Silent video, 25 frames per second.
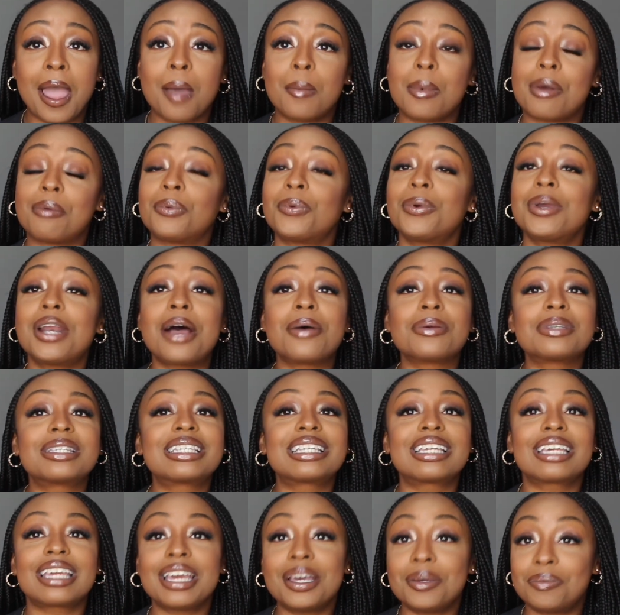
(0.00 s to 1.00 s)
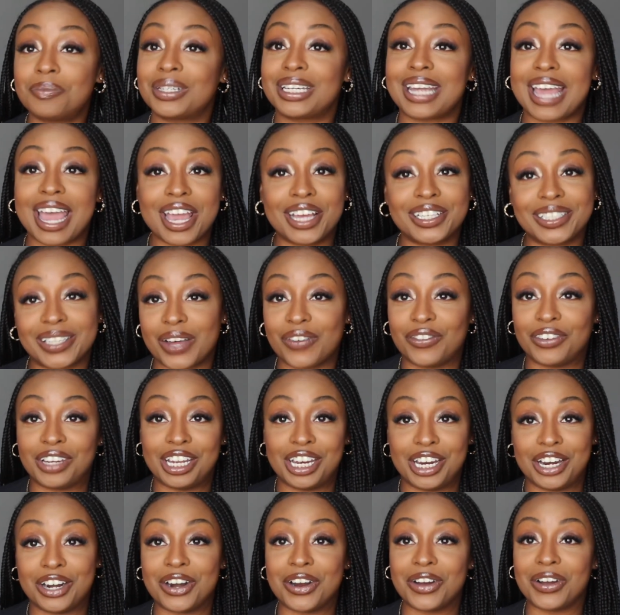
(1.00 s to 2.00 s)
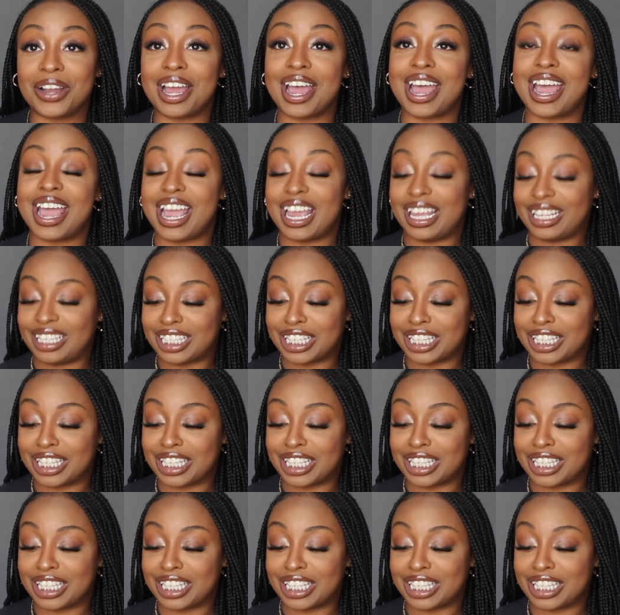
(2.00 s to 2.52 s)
but we don't skip days over here, okay?